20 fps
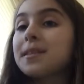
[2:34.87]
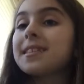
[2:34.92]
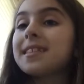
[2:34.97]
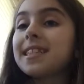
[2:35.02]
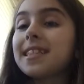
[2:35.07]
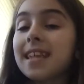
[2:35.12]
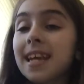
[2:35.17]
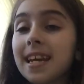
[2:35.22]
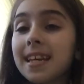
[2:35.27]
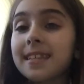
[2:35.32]

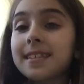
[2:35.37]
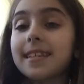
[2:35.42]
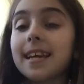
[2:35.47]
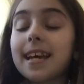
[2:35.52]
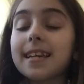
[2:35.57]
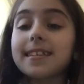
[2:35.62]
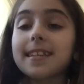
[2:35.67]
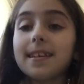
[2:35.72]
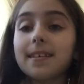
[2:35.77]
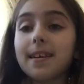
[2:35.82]
today's
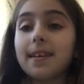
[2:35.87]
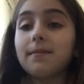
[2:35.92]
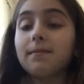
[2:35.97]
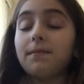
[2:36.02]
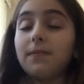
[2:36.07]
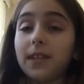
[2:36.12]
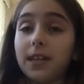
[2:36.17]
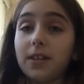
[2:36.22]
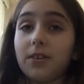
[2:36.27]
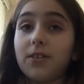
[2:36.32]

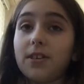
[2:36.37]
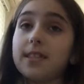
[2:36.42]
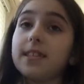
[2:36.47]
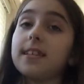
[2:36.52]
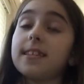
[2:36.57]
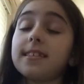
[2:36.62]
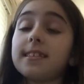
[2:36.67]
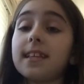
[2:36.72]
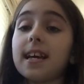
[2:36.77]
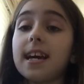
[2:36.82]
video, as
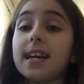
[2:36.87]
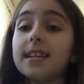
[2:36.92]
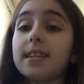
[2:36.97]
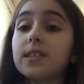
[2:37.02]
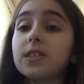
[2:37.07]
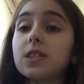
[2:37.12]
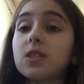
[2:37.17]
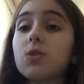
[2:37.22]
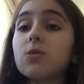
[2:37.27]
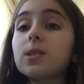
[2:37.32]
I said,
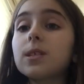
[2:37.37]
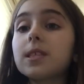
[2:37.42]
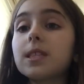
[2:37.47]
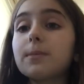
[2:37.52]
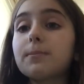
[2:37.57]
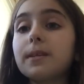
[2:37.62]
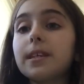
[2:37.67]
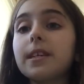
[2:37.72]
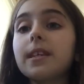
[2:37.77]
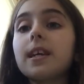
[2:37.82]
is going
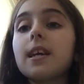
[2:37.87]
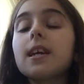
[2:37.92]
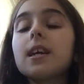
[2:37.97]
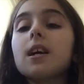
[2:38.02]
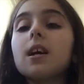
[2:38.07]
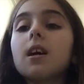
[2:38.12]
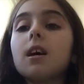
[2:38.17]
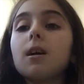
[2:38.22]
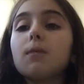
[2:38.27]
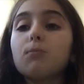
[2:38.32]
to be
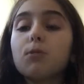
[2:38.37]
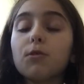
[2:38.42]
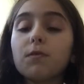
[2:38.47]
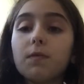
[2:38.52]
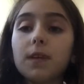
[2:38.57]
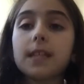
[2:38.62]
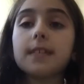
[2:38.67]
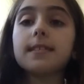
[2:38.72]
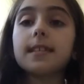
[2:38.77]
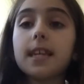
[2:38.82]

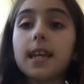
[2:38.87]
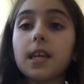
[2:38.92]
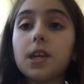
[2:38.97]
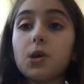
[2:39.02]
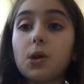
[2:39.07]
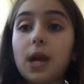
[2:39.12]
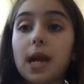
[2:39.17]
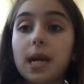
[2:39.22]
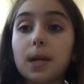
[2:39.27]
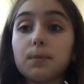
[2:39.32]
preventing
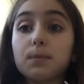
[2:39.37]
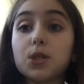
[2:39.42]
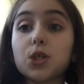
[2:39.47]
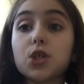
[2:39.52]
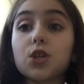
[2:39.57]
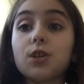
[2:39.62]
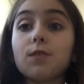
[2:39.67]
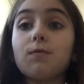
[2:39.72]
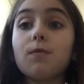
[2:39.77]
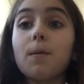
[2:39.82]
your
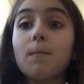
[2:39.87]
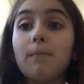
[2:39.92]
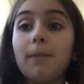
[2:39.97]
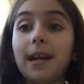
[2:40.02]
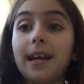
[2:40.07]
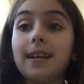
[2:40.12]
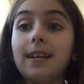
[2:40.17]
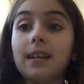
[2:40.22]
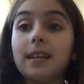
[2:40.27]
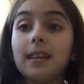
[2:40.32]
hamster from
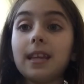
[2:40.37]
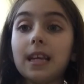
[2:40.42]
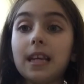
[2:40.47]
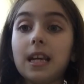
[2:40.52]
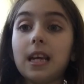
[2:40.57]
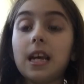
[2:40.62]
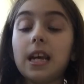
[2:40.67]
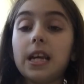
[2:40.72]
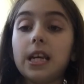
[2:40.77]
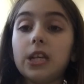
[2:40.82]
biting the
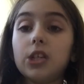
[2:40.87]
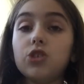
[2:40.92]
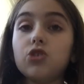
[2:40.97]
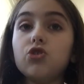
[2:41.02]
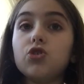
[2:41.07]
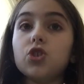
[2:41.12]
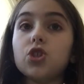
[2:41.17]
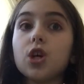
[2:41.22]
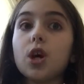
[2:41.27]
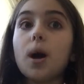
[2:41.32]

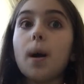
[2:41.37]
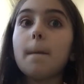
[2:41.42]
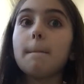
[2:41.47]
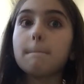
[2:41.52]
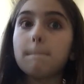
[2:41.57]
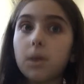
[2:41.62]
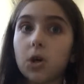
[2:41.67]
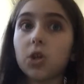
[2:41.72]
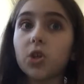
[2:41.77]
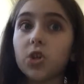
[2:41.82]
cage
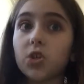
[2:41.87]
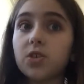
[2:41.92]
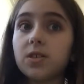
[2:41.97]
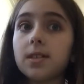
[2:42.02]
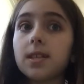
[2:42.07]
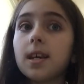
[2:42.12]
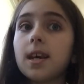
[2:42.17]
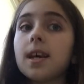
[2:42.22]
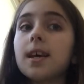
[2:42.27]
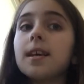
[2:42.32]

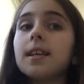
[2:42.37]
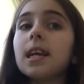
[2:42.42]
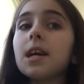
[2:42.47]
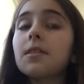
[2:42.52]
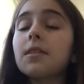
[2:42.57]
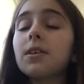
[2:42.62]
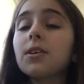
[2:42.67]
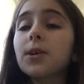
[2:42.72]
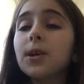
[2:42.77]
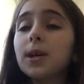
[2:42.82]
bars.
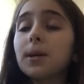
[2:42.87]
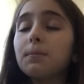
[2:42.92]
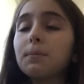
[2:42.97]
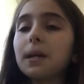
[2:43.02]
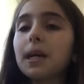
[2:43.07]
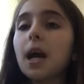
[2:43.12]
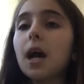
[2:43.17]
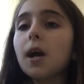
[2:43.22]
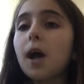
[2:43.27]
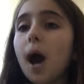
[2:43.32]
Now, there could
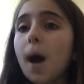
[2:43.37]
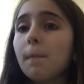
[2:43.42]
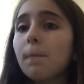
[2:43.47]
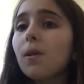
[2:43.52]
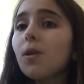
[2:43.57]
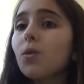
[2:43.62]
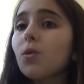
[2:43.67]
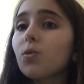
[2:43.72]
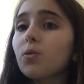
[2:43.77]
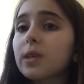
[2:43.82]
be a
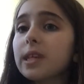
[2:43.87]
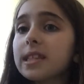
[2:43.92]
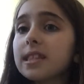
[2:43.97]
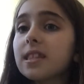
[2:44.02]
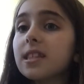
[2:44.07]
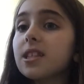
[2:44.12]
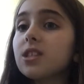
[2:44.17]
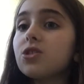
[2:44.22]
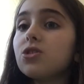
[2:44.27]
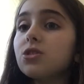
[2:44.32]
couple of
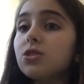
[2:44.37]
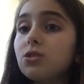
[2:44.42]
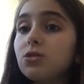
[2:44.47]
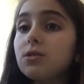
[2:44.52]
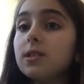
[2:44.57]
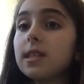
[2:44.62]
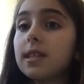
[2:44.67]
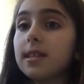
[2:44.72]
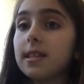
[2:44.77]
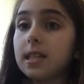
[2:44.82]
reasons
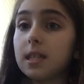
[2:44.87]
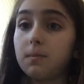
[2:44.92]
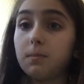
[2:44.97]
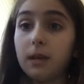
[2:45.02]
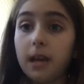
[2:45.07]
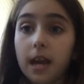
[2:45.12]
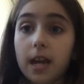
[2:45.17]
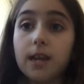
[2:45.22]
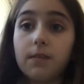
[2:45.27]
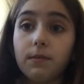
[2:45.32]
due to this
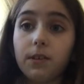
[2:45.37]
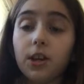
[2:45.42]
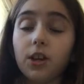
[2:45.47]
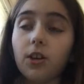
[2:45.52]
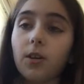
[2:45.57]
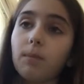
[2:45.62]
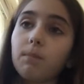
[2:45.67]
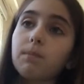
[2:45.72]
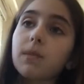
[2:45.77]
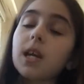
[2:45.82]

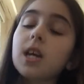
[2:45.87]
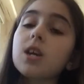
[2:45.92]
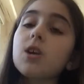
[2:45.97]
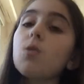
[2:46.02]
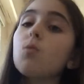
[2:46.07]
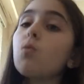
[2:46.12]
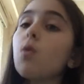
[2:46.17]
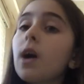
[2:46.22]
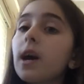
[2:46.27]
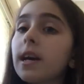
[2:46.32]
behavior.
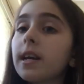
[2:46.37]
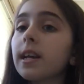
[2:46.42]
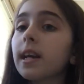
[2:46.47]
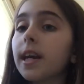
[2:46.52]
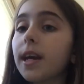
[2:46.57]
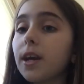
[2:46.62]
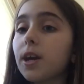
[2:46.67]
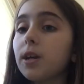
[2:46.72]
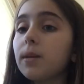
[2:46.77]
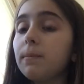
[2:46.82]
One,
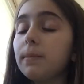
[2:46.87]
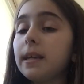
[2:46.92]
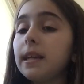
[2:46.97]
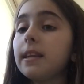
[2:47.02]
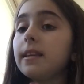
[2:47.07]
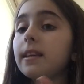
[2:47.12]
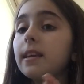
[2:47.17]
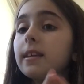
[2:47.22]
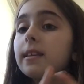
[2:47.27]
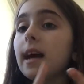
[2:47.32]
it could
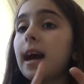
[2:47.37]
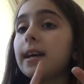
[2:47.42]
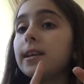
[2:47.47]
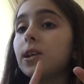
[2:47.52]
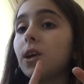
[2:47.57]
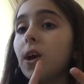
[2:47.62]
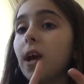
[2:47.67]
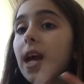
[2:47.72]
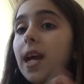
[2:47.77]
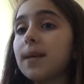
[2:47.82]
be that
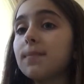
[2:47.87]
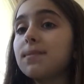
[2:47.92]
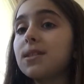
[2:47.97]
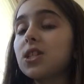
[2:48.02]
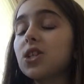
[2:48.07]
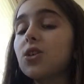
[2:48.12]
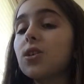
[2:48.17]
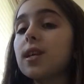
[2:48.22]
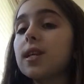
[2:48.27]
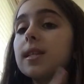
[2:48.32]
your
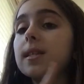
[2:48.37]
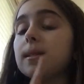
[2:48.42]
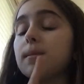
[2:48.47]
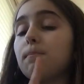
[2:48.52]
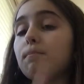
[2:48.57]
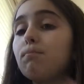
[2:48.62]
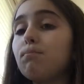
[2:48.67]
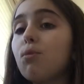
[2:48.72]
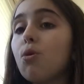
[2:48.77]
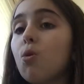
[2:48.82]
hamster is
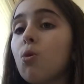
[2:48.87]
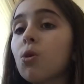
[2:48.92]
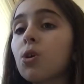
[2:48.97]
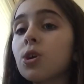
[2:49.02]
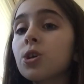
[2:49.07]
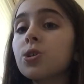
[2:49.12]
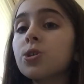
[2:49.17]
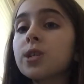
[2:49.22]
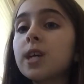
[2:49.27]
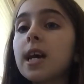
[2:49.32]

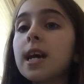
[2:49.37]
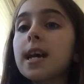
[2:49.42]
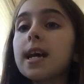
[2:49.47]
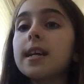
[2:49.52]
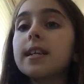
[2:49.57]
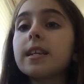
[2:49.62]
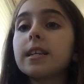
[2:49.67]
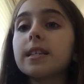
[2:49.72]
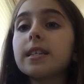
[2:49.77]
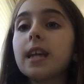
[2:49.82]
bored,
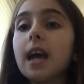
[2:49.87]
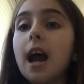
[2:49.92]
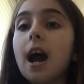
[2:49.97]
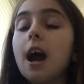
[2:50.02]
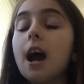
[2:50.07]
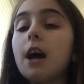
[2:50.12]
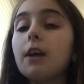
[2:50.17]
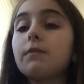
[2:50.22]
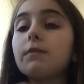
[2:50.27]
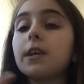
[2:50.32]
it doesn't
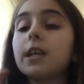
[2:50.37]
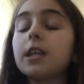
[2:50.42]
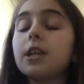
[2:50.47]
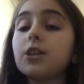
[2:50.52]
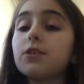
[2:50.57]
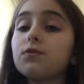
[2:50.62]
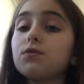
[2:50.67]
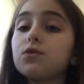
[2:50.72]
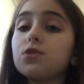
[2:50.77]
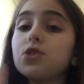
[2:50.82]
have
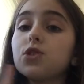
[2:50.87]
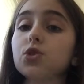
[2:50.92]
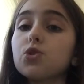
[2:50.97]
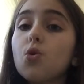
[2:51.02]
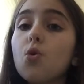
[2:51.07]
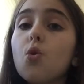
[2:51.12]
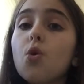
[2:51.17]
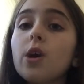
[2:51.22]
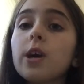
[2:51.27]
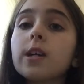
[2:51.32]
enough
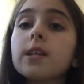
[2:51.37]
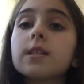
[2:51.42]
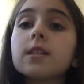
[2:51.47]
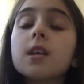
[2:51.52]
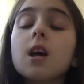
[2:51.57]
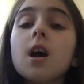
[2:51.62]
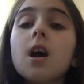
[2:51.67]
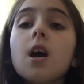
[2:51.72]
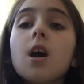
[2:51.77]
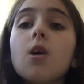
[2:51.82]

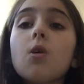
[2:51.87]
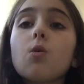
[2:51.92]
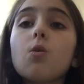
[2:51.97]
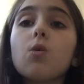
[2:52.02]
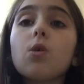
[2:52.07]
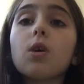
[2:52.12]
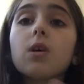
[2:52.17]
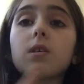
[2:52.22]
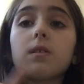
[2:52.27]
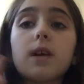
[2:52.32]
toys
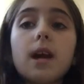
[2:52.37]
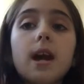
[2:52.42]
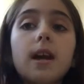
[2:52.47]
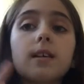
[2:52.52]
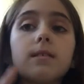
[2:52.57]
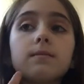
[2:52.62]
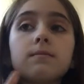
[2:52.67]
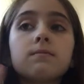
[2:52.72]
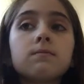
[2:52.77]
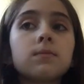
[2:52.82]
or
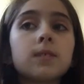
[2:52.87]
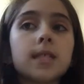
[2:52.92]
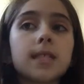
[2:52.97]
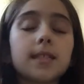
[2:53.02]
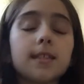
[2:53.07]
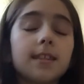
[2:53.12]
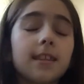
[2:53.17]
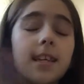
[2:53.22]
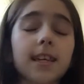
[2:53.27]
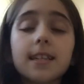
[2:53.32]

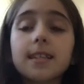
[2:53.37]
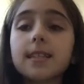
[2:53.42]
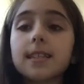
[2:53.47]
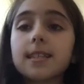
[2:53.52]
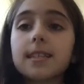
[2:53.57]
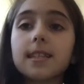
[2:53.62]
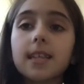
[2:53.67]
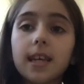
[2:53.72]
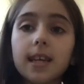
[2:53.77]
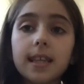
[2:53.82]
just
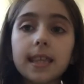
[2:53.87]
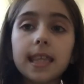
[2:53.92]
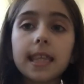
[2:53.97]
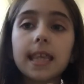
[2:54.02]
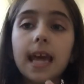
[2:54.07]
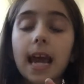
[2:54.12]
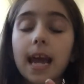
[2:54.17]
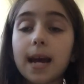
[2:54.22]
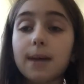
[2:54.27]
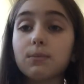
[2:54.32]
things in
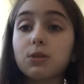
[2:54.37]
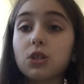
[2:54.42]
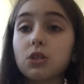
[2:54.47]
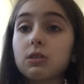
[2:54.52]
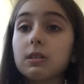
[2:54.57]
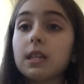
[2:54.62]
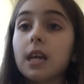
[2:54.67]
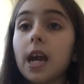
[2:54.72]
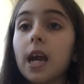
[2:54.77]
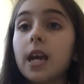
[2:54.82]
the
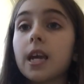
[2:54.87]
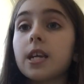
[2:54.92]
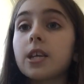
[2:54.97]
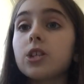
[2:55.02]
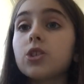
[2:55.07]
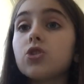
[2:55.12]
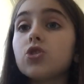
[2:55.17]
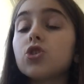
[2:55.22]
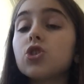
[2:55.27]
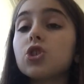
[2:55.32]
hamster's
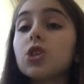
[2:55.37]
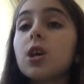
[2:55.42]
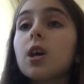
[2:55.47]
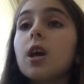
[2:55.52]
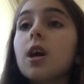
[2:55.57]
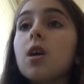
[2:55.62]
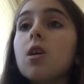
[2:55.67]
cage.